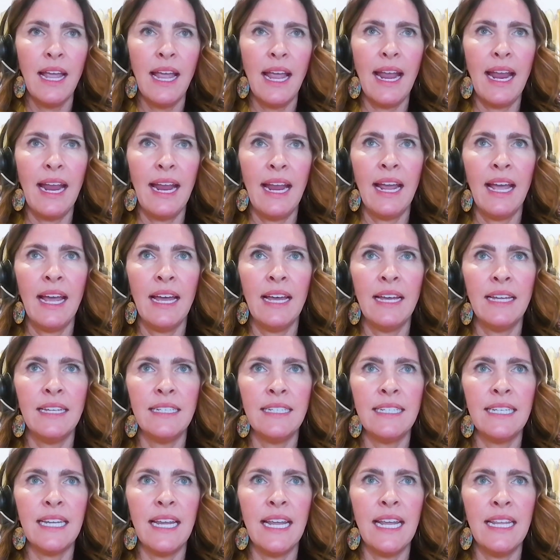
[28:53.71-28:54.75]

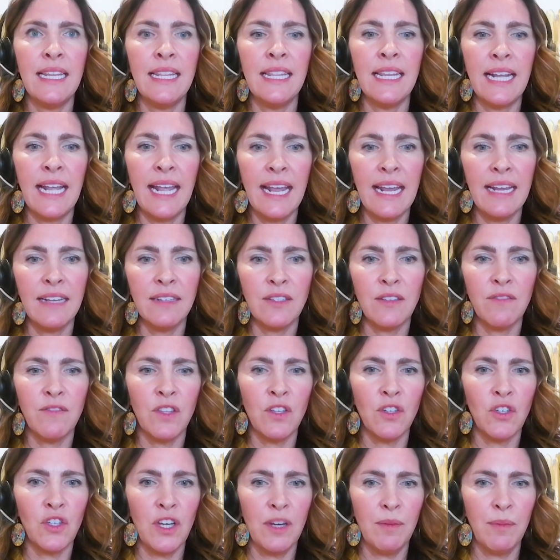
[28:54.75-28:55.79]
And in the case of the
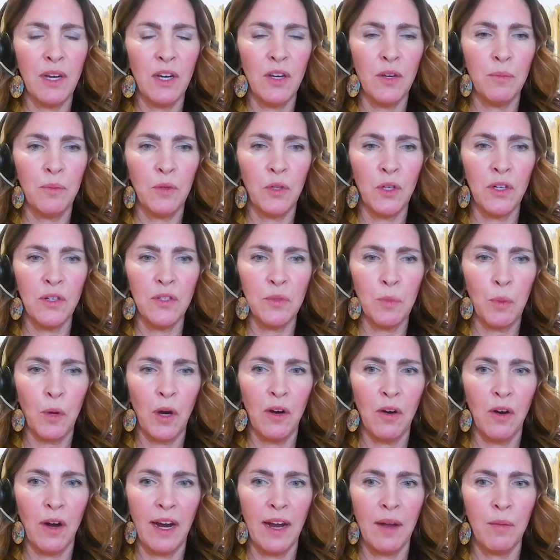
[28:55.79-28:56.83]
SHEBA Hope Grows
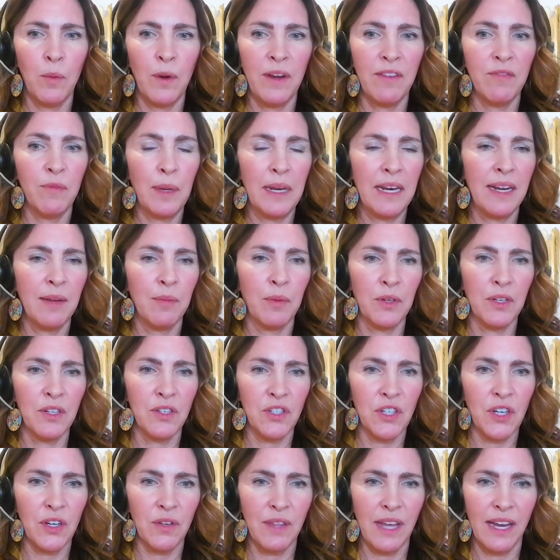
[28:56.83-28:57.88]
program, we've been able to
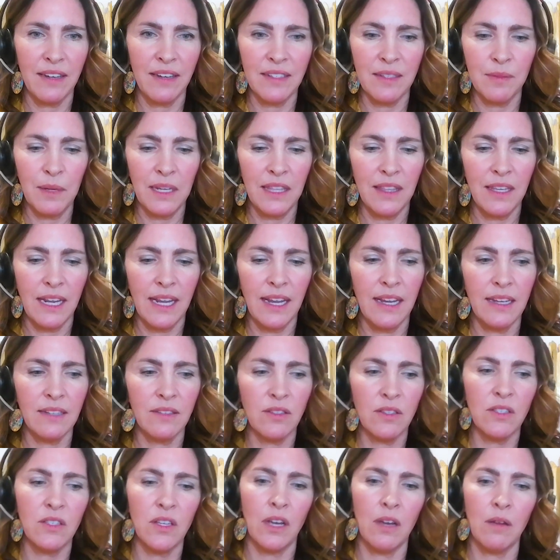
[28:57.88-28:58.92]
show that to be the case.
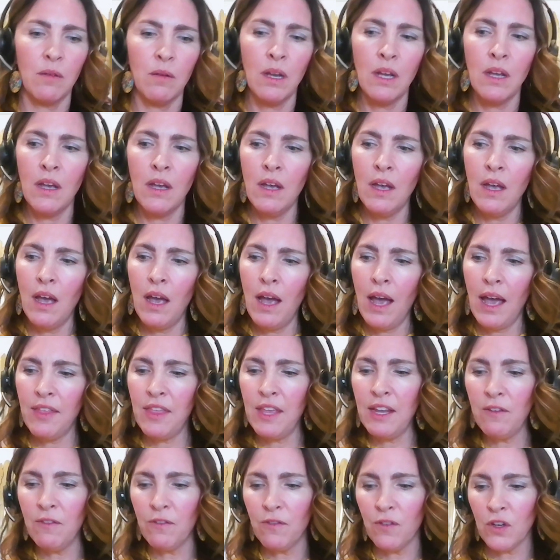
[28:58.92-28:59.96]
So I
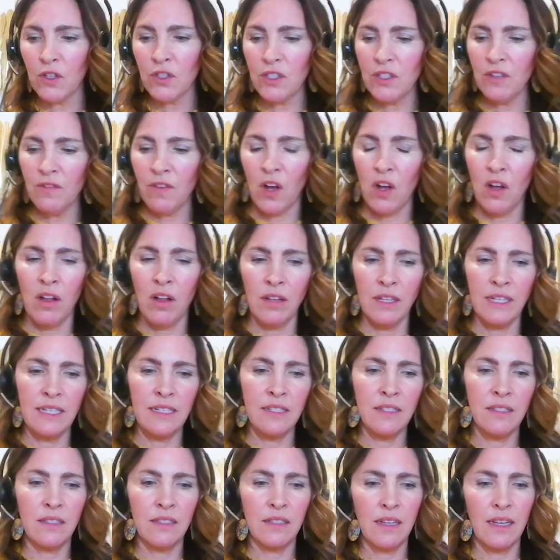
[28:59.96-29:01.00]
think first of all
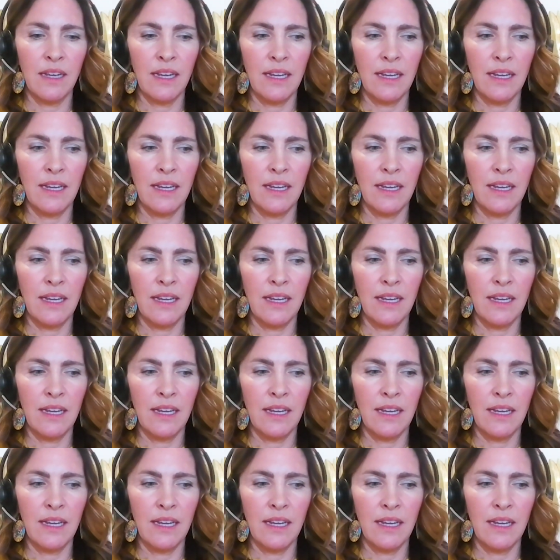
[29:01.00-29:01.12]
is